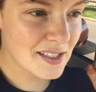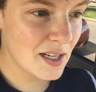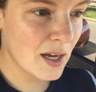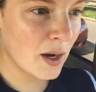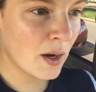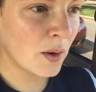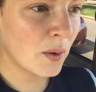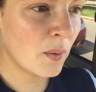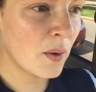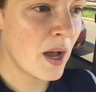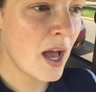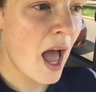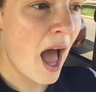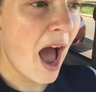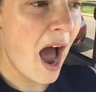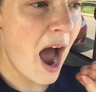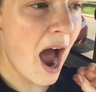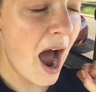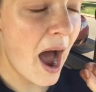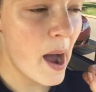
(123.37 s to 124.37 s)
So
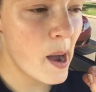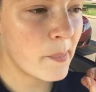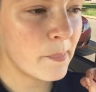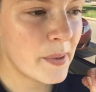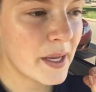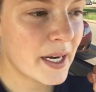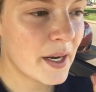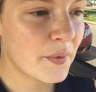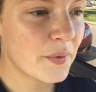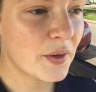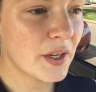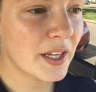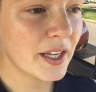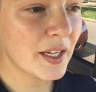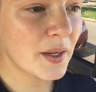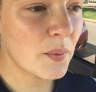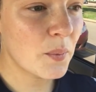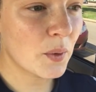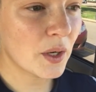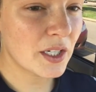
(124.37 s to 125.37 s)
and I
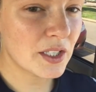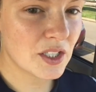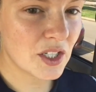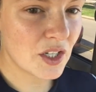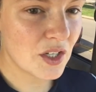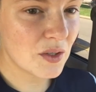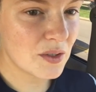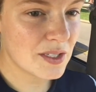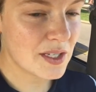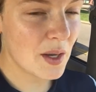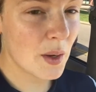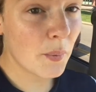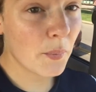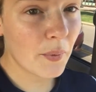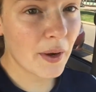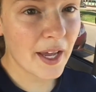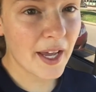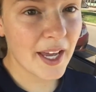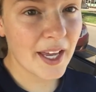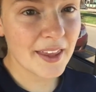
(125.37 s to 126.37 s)
really want to use it
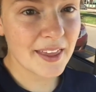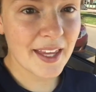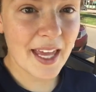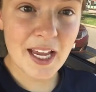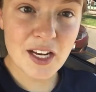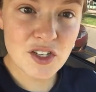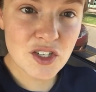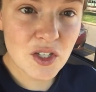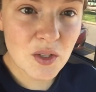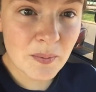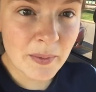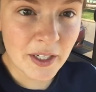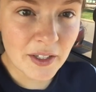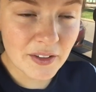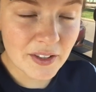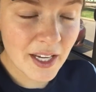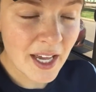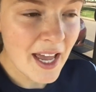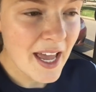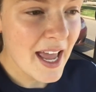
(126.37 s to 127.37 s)
with cashew
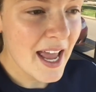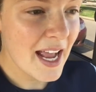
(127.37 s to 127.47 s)
milk.